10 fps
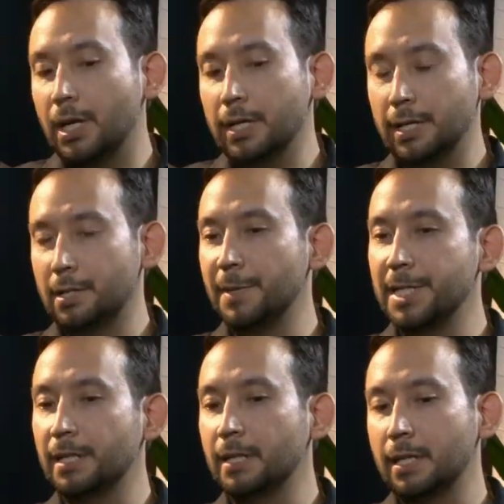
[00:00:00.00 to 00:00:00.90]
right, yeah. So
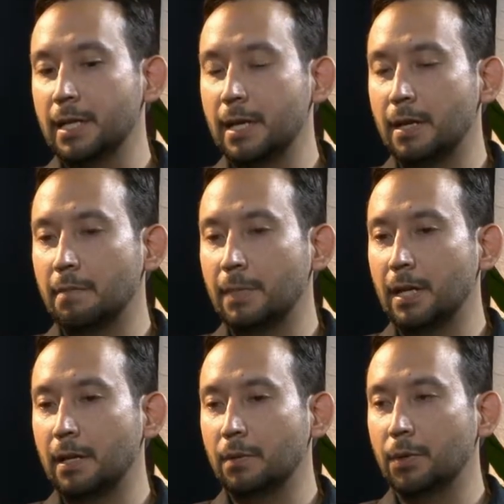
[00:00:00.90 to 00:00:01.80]
basically,
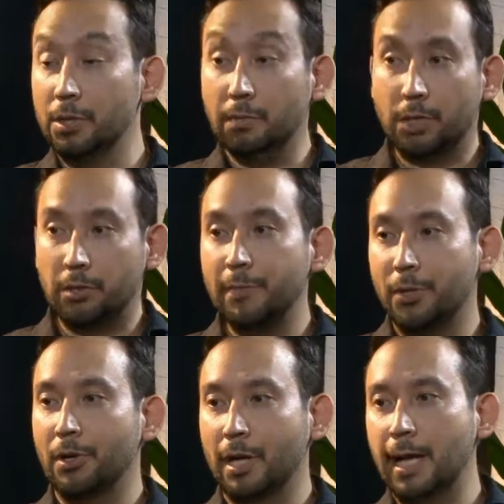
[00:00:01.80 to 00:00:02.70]
what
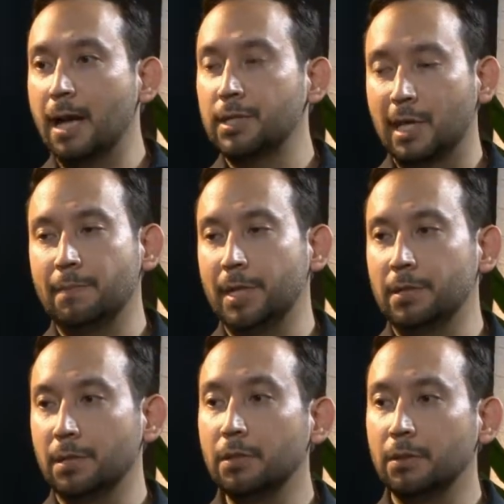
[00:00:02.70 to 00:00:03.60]
ScriptRock allows companies
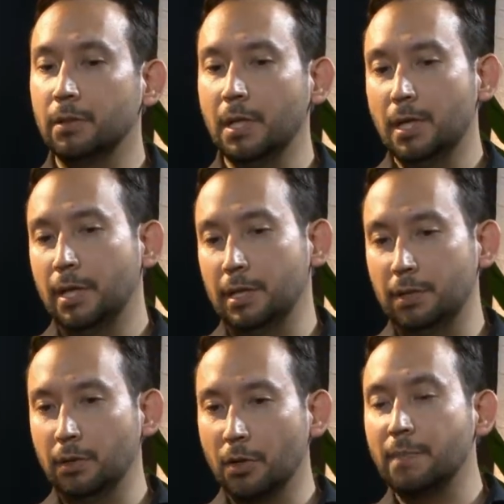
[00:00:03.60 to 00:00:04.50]
to do is
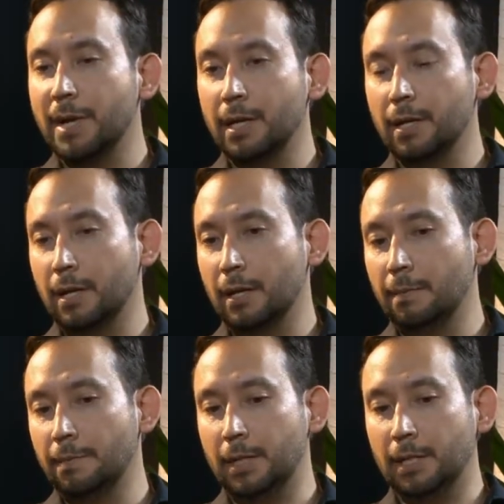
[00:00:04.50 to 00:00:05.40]
to automate
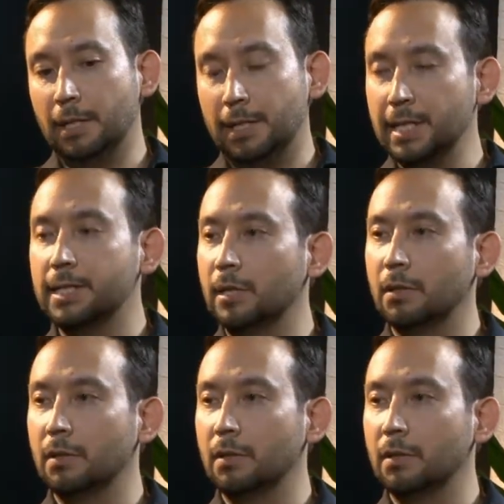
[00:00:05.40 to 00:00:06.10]
the testing